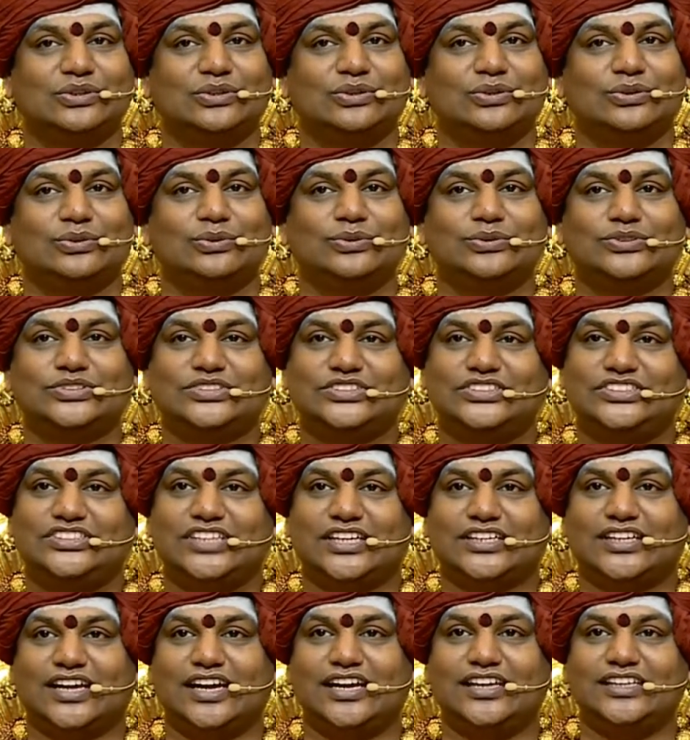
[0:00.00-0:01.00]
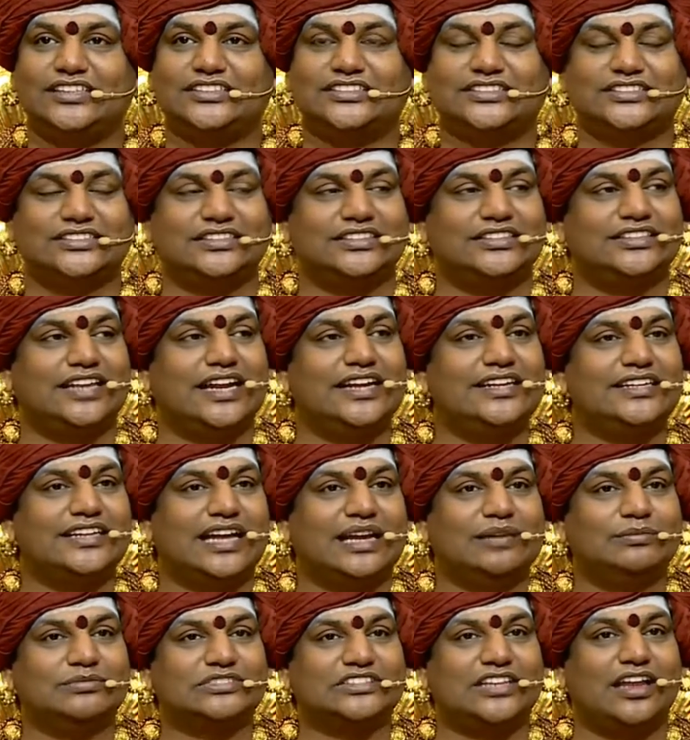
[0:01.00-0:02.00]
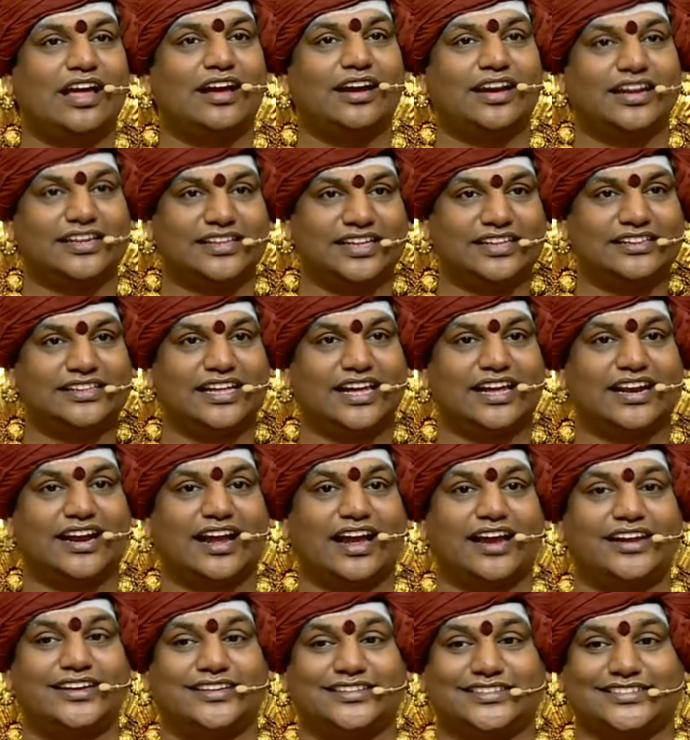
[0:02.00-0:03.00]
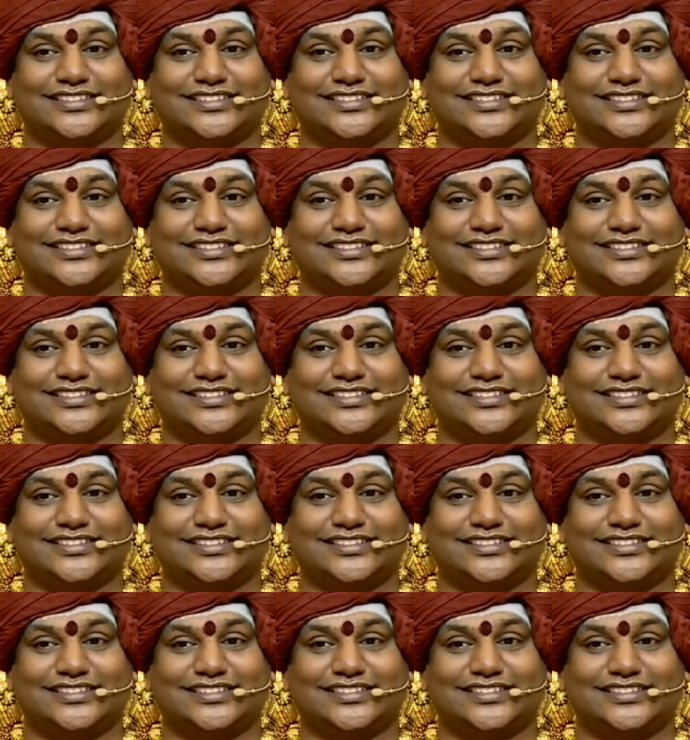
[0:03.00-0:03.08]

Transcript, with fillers: whose jata is ten times longer than their height.